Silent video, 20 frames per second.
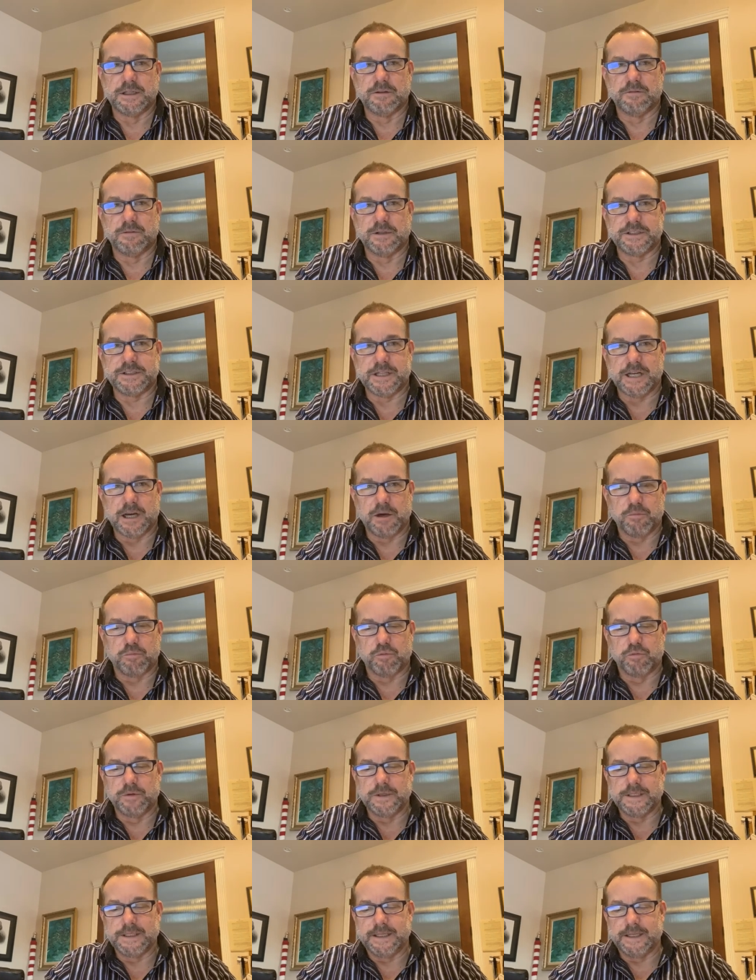which help
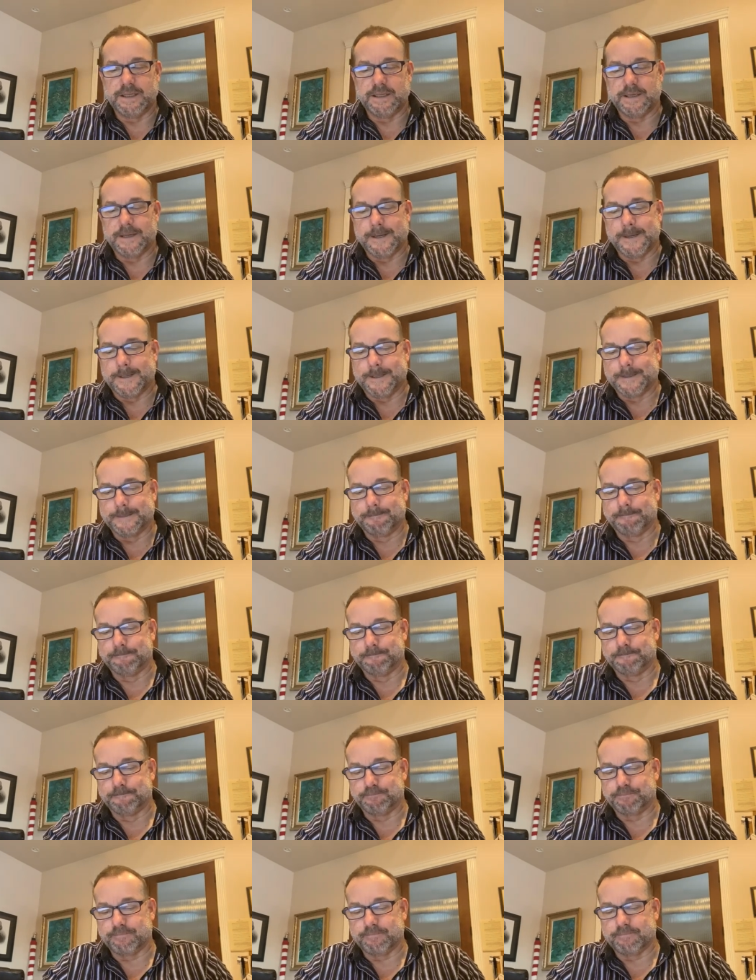really um,
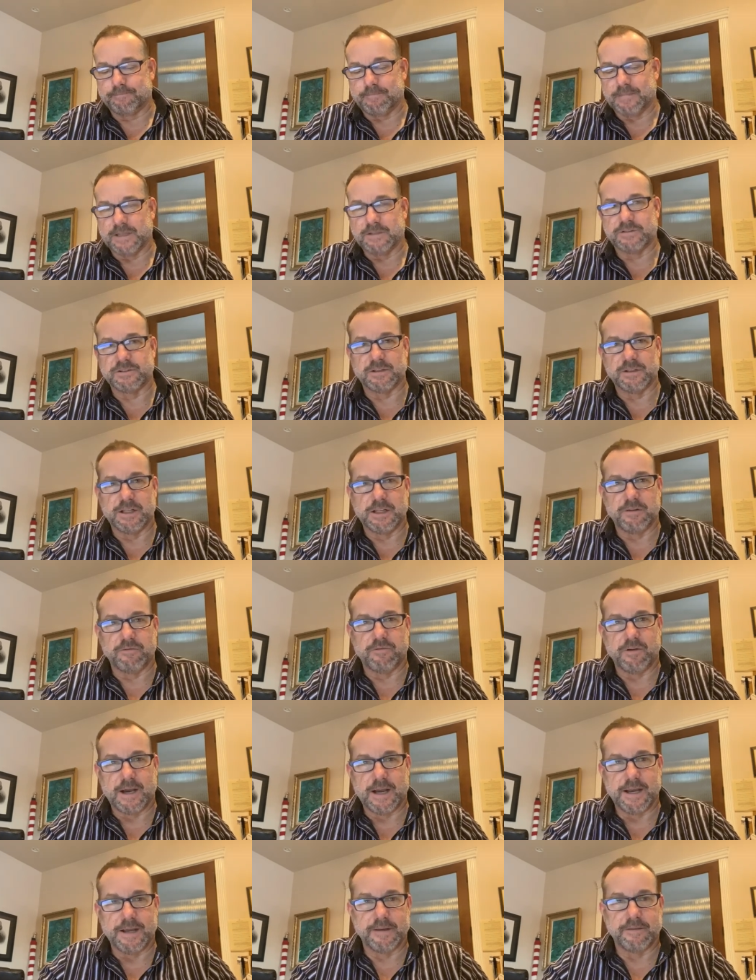
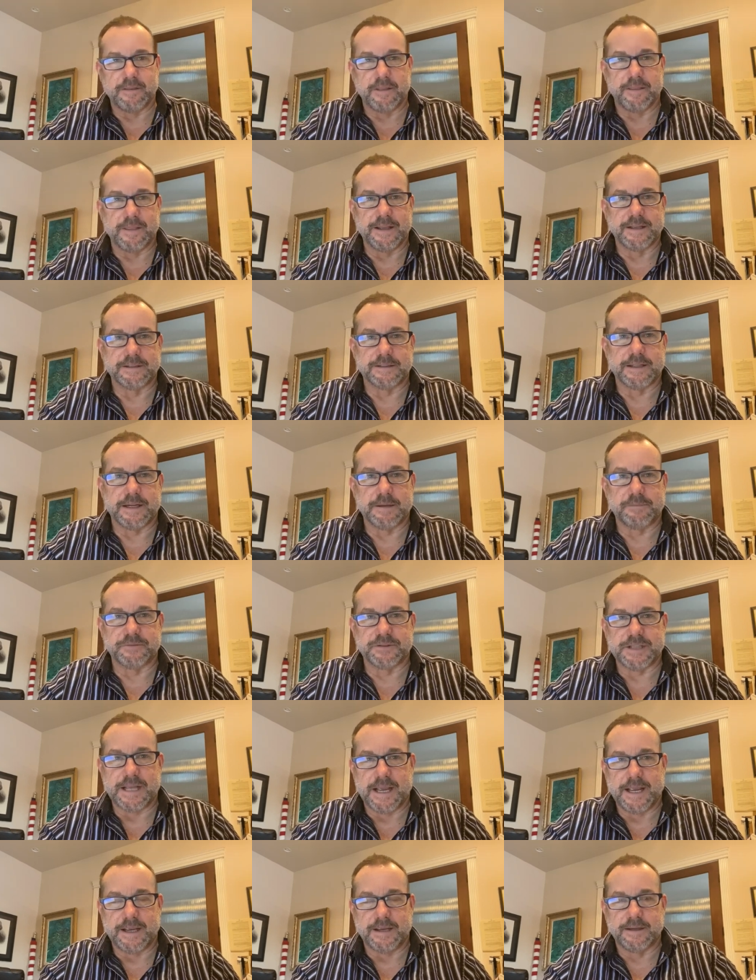solidify the things that I'm
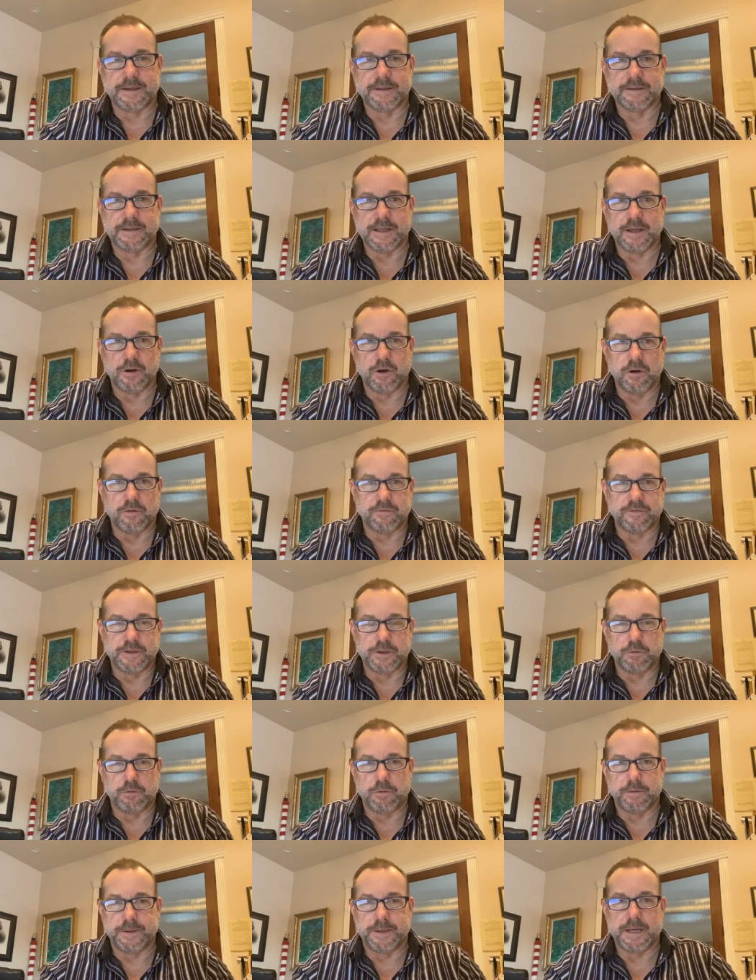saying that hopefully
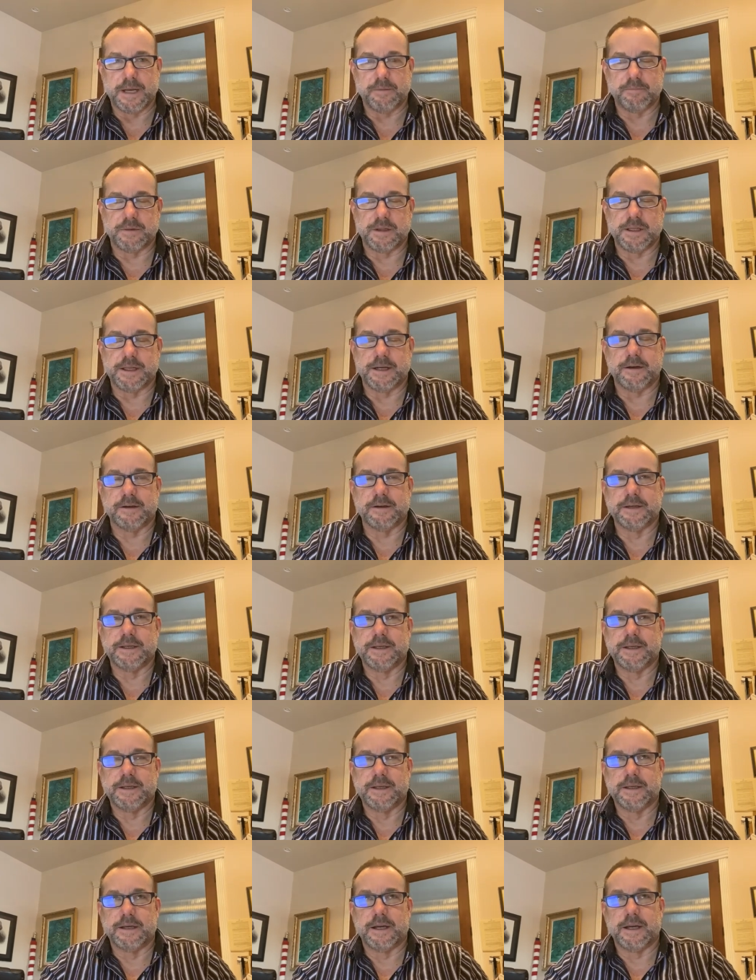will become clear,
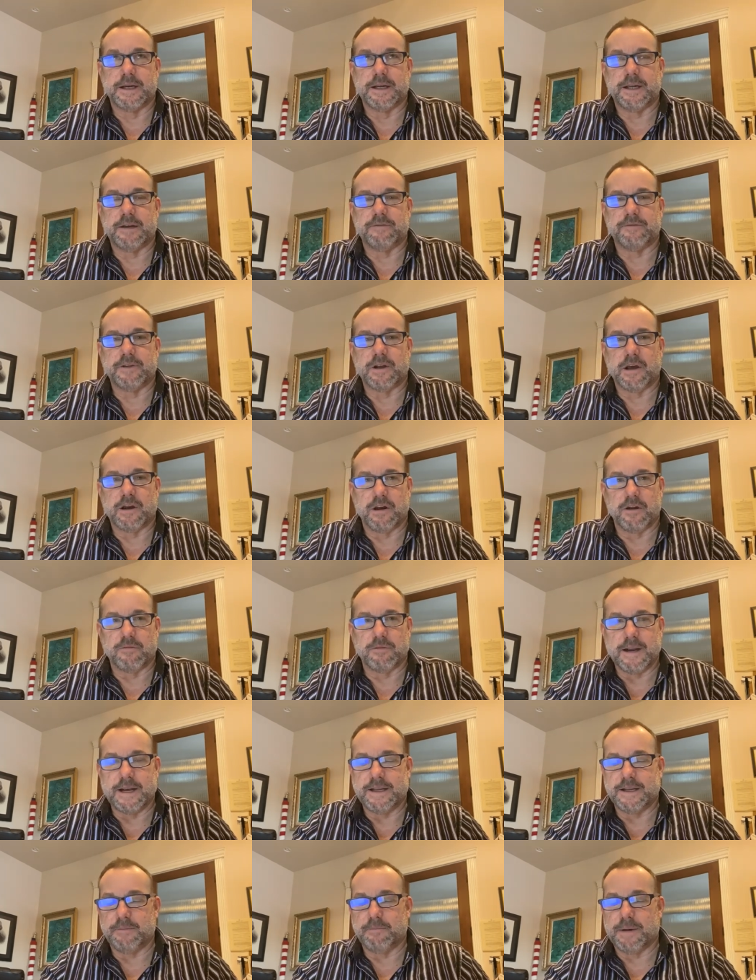uh, if not
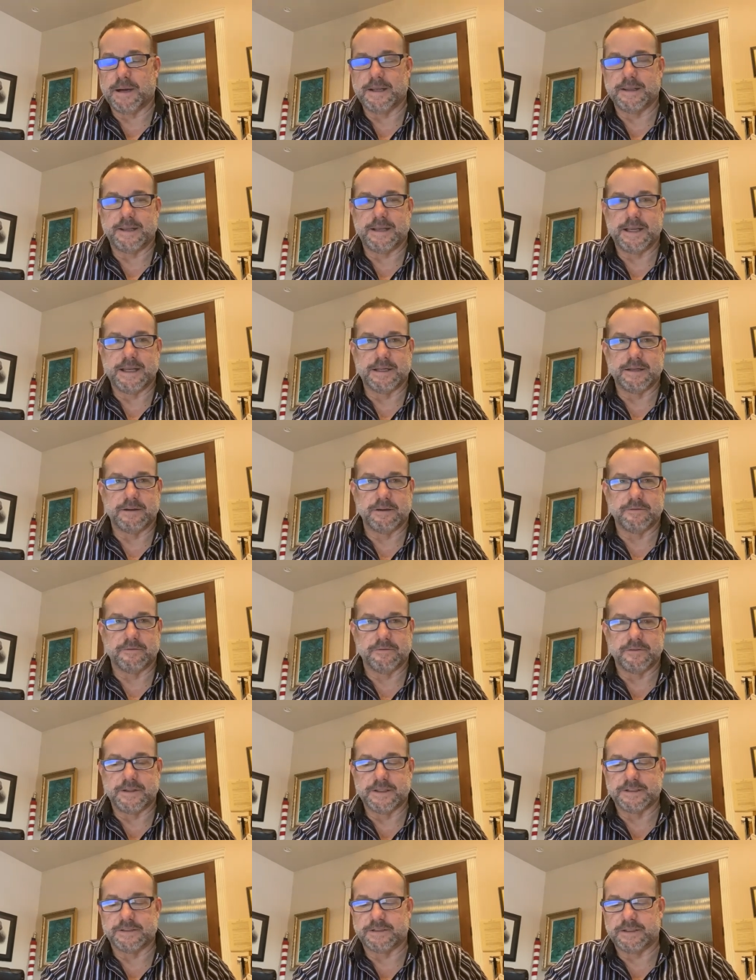already, by the end
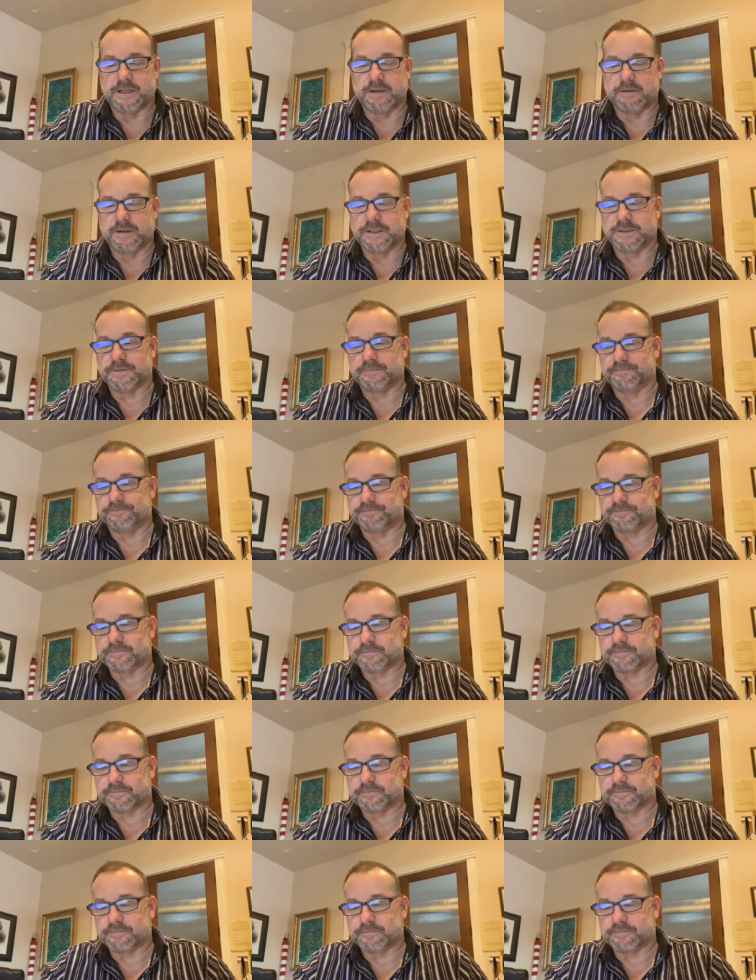of this series.